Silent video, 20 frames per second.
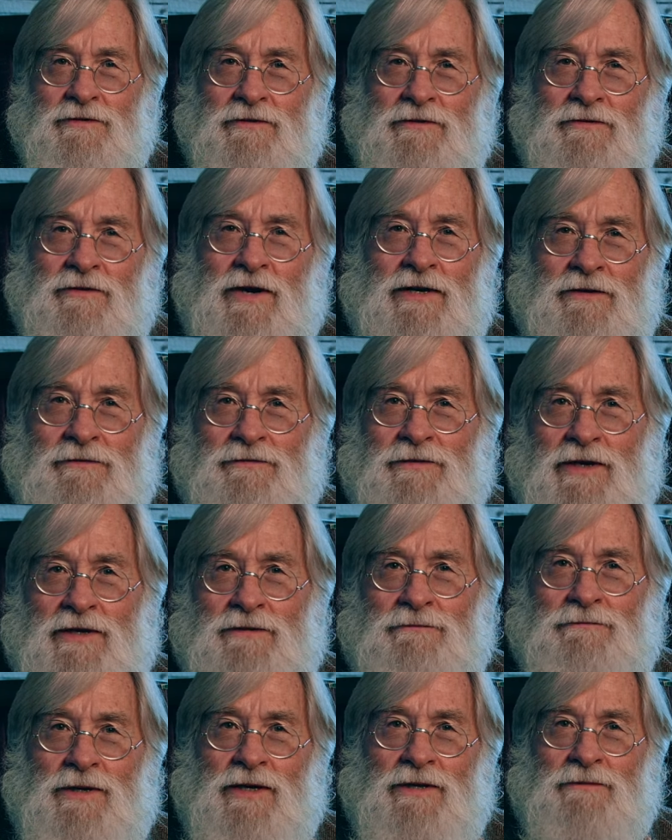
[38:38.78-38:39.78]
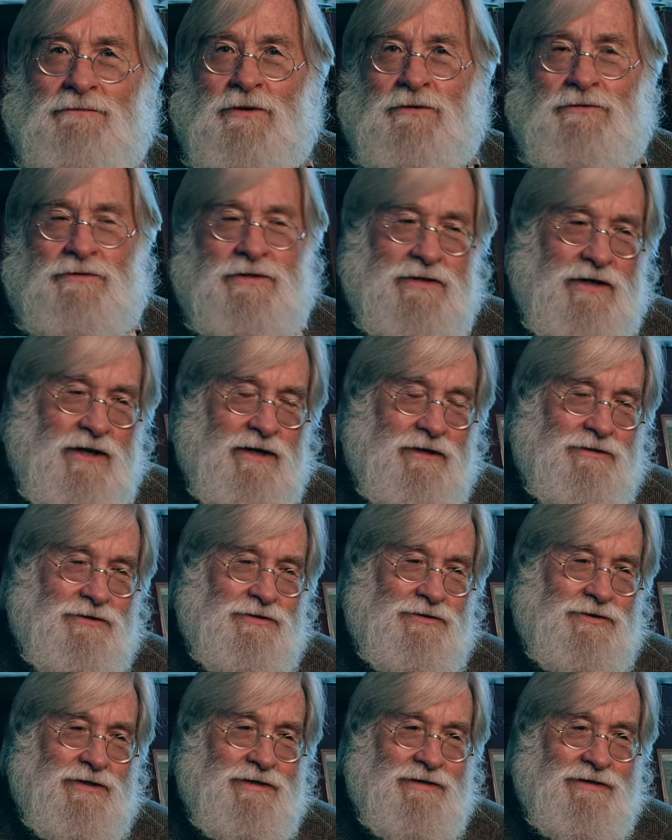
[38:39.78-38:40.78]
gratified by both the
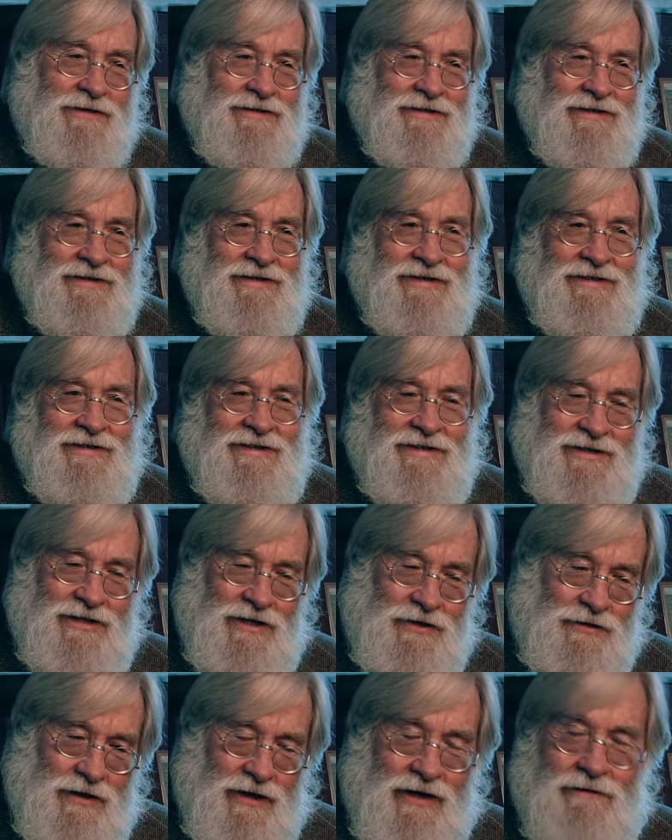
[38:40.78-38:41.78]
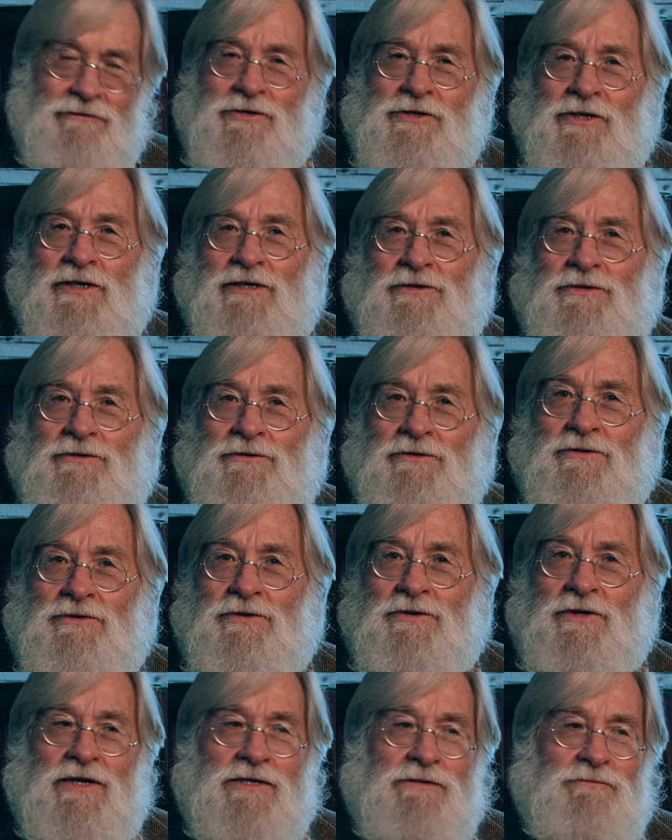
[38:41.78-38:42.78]
dollars and the and the conversation that
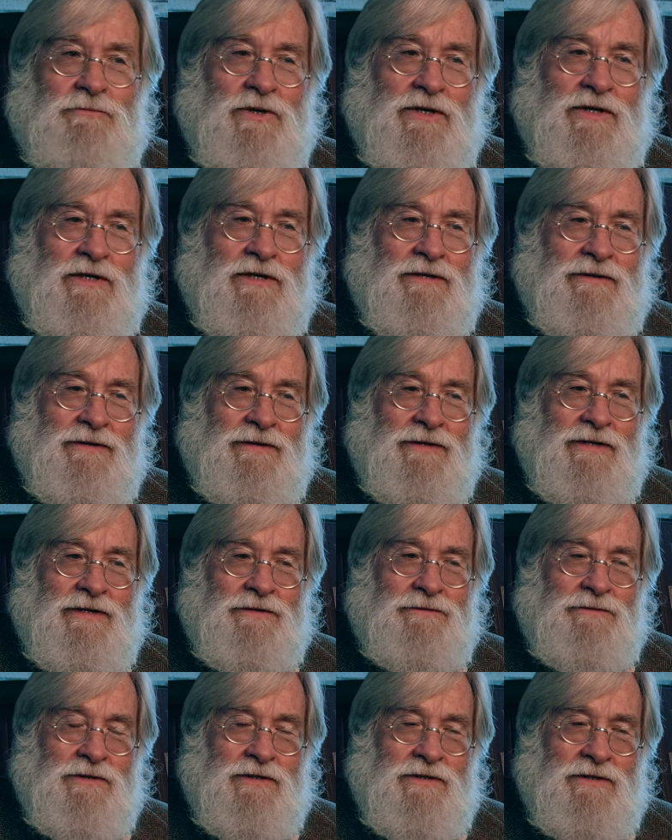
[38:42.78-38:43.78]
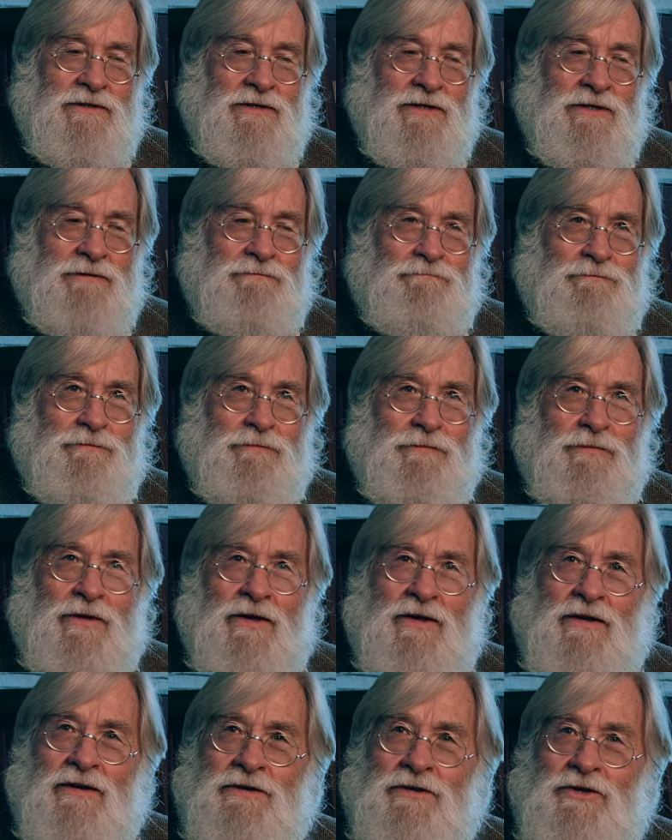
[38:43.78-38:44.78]
you guys bring. And the, um,
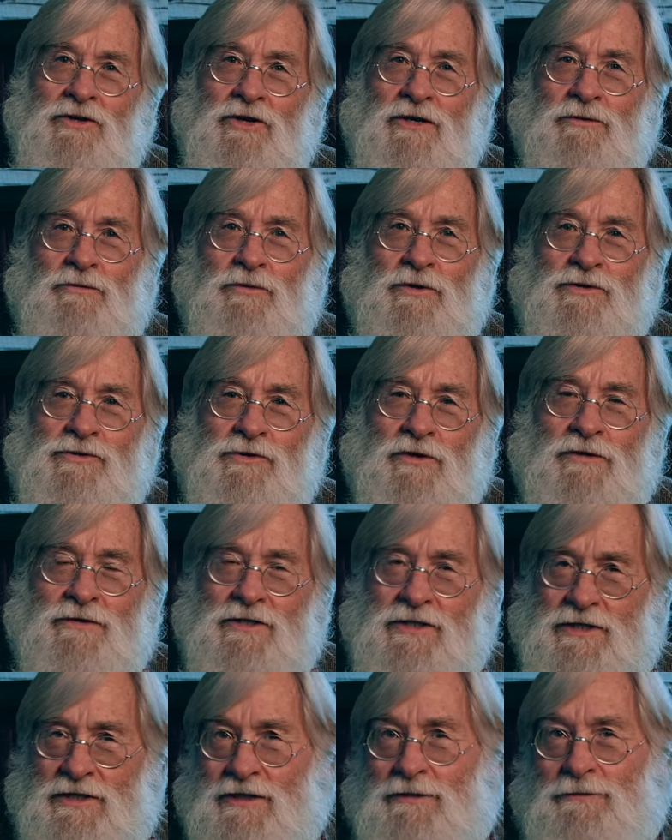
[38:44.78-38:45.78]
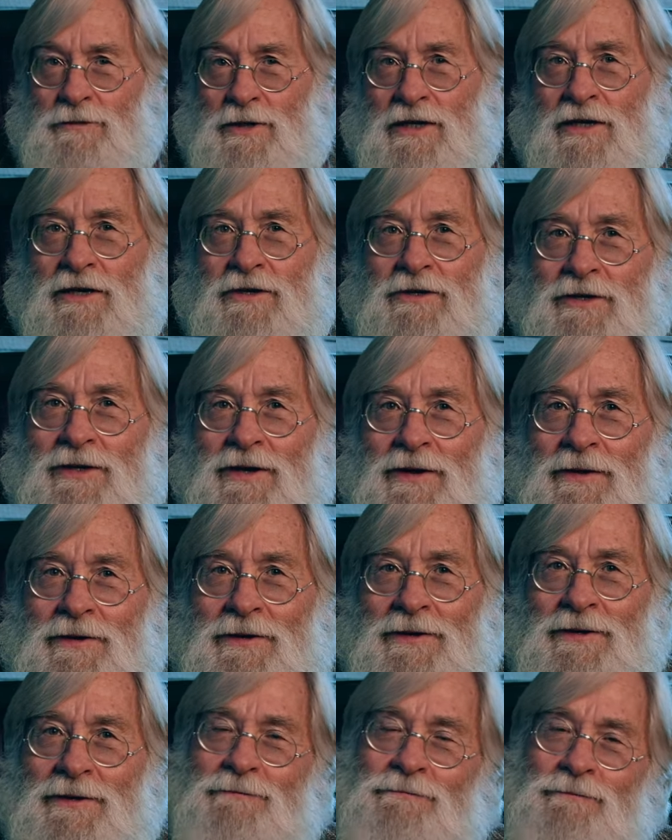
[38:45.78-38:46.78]
you know, we're sort of a team now,
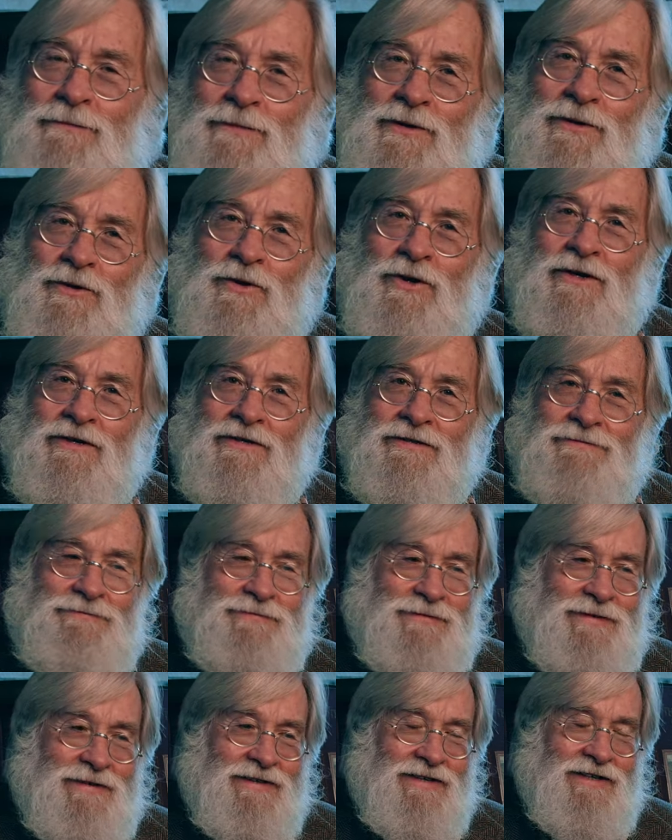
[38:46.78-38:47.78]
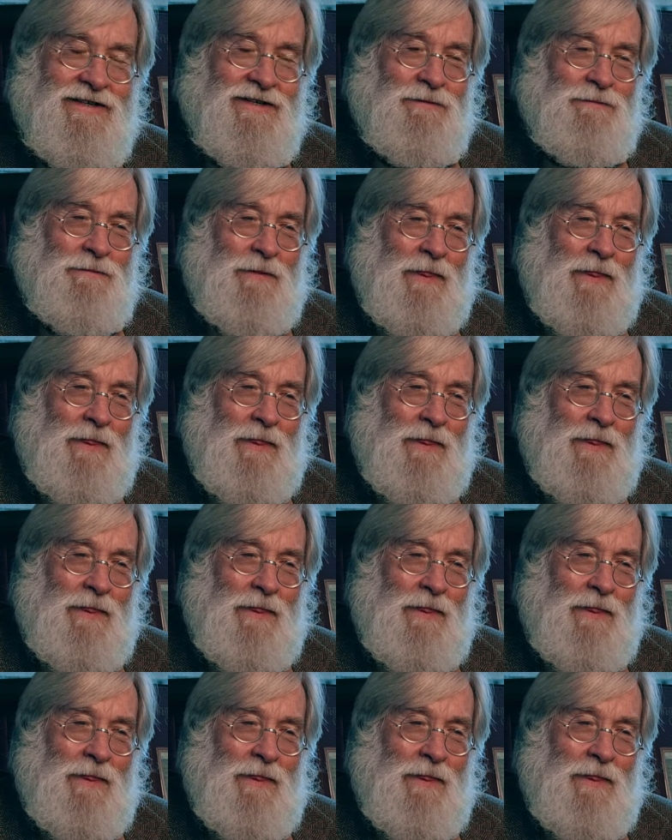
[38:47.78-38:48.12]
um, you all and I.